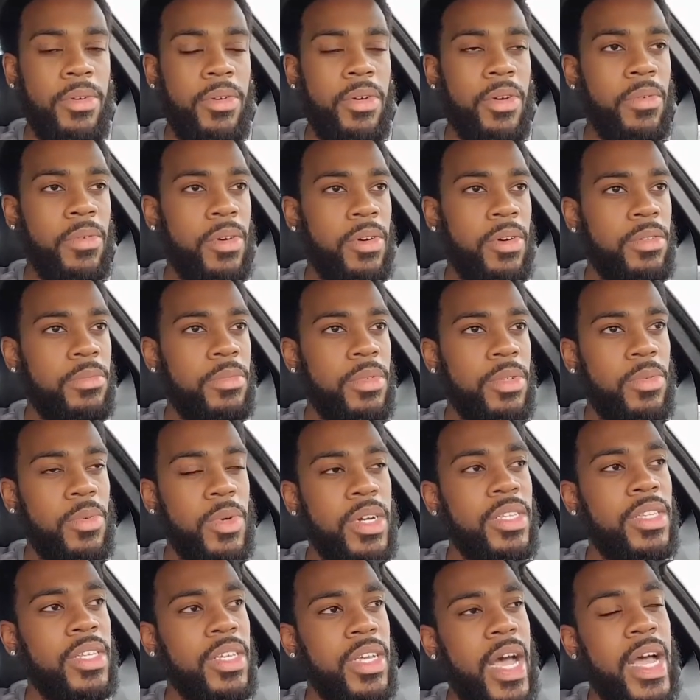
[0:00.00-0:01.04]
But one thing I
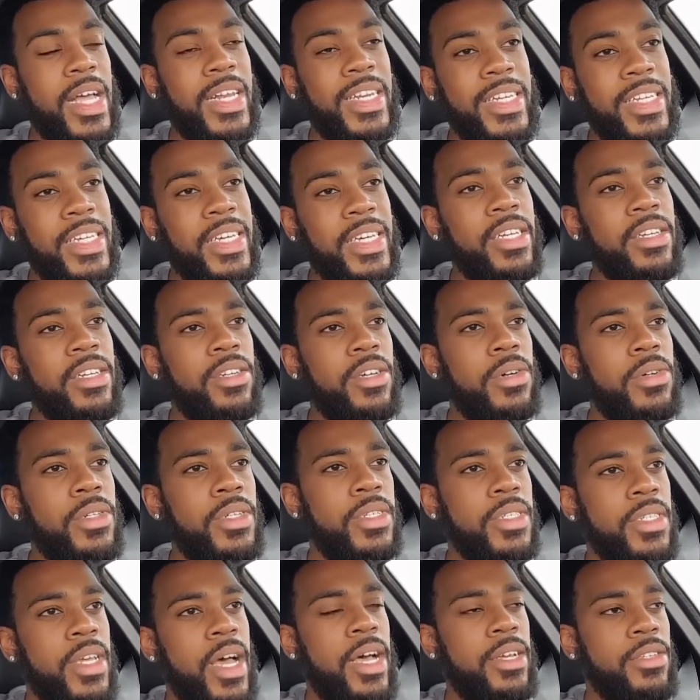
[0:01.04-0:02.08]
did notice, I
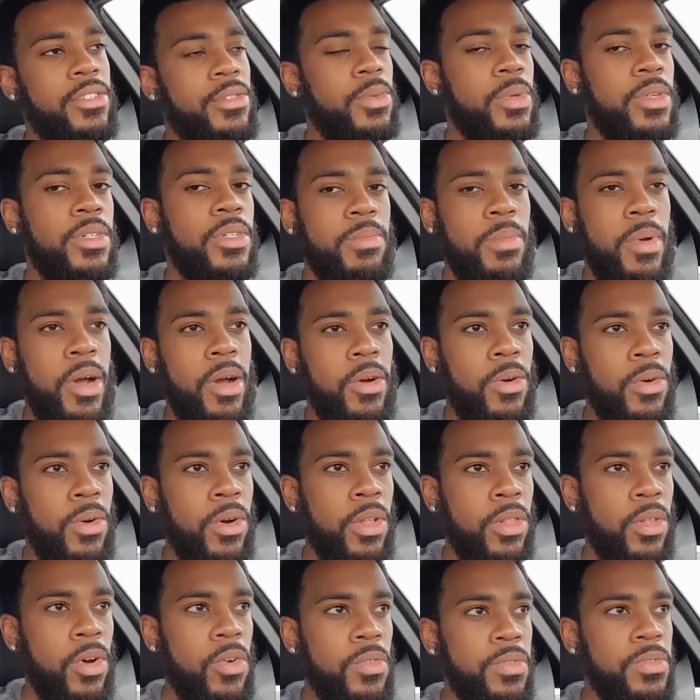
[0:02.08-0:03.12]
switched my oil over
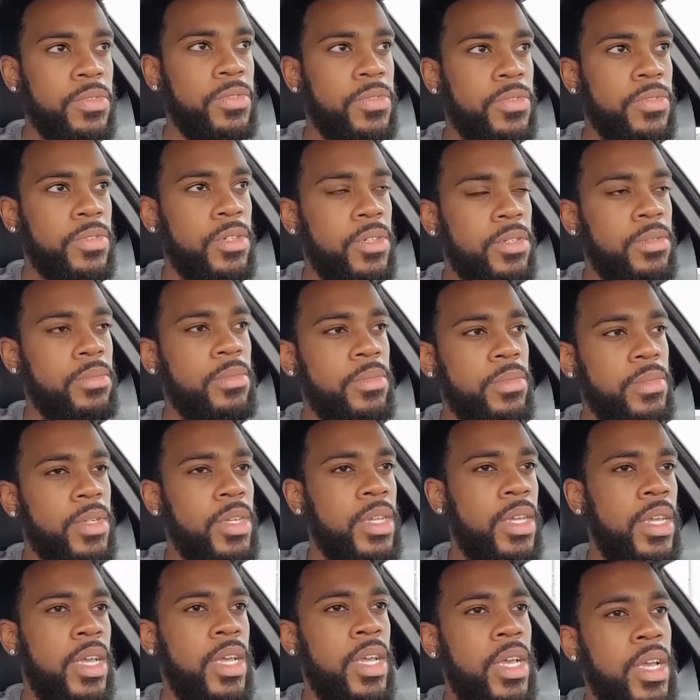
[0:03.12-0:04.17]

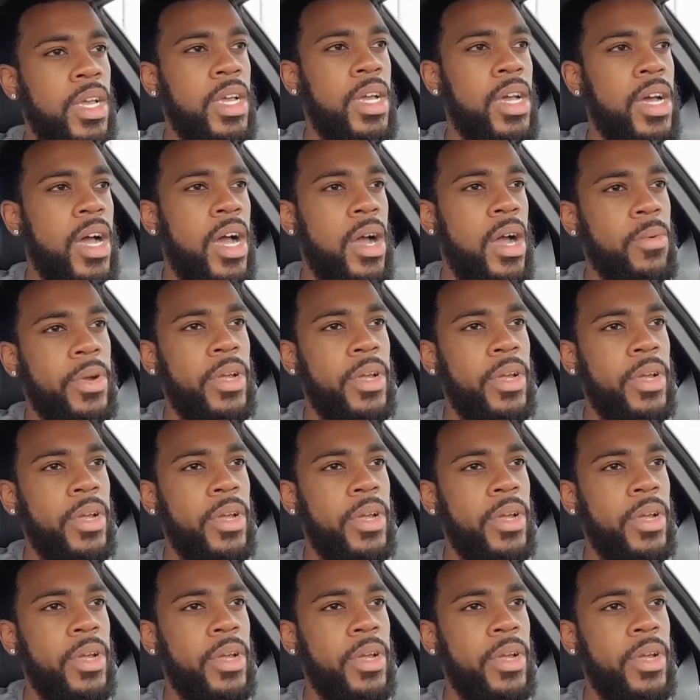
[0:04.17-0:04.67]
from, I ran